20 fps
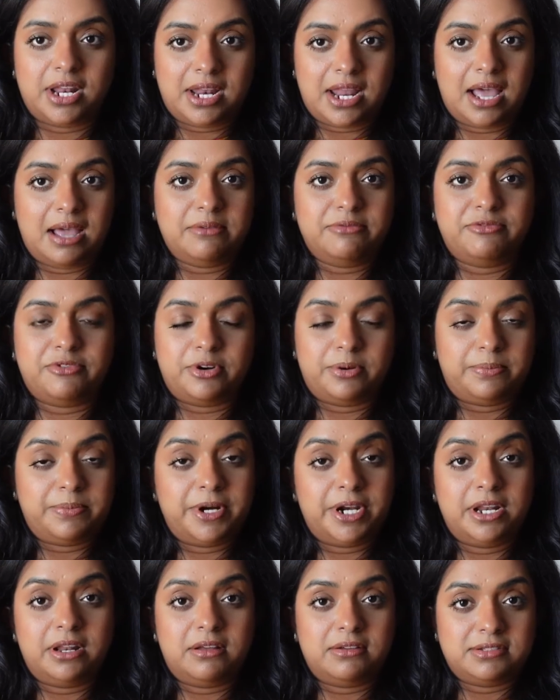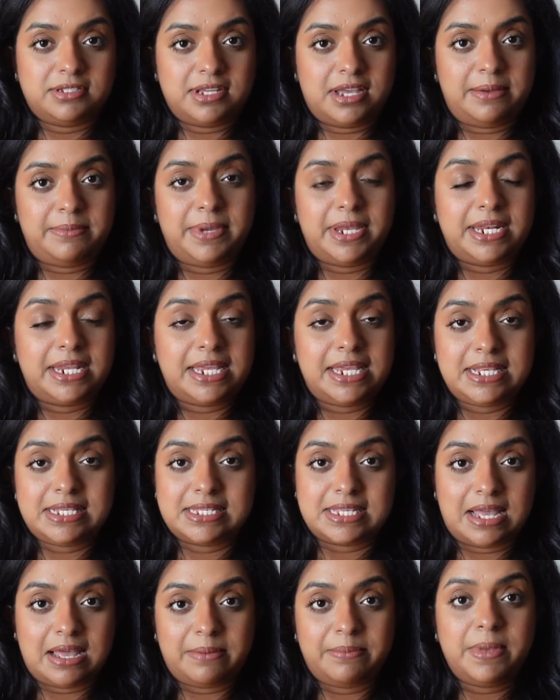lap for a pretty long time, it heats
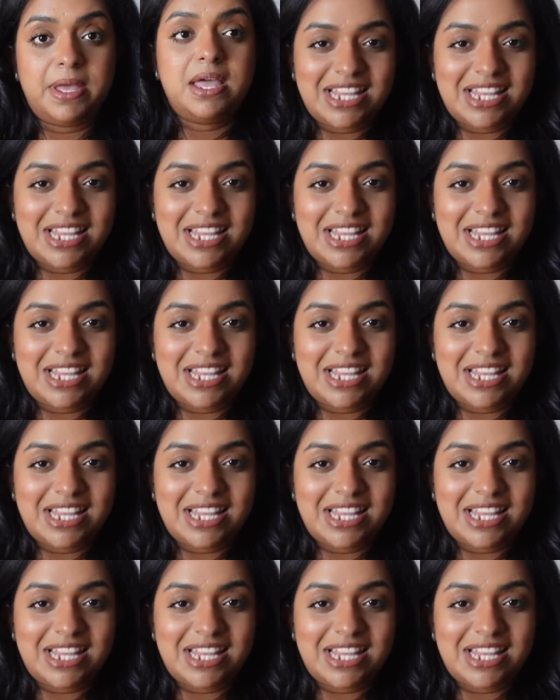up.